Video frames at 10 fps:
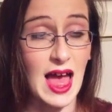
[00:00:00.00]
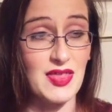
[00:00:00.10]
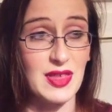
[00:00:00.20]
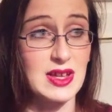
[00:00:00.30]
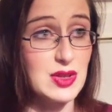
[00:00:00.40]

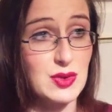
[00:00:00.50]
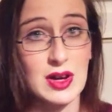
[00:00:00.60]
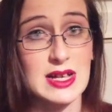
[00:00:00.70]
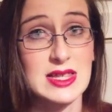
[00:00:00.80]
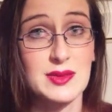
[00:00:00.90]
and then you
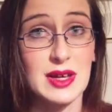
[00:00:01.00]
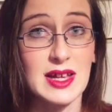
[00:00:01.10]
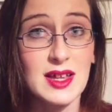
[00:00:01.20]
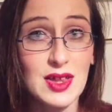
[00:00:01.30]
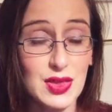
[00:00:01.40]
got into
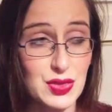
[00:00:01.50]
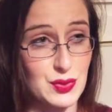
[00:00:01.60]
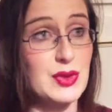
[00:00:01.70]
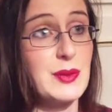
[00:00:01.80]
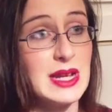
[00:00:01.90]
it
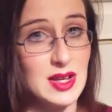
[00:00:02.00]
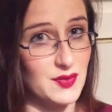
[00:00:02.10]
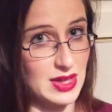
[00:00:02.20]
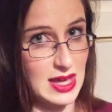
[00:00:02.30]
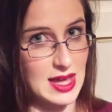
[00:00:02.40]
through me
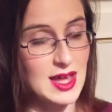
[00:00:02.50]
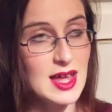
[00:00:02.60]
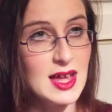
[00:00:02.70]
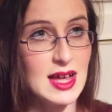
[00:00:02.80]
loving it,